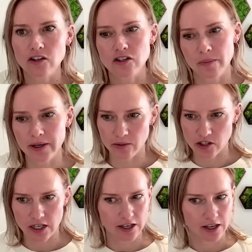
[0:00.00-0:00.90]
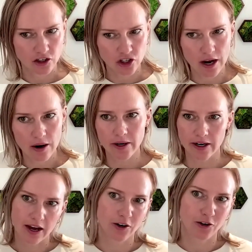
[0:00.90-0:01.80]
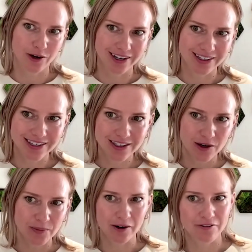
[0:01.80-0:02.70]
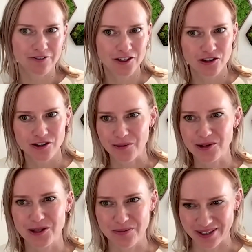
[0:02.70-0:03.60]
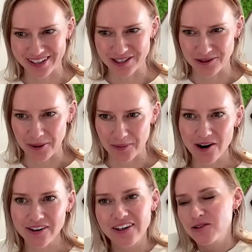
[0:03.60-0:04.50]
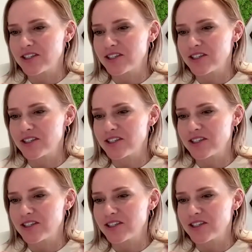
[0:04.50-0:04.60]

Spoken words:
somebody was taking a shower and had a great idea about a feature that we should put into our product,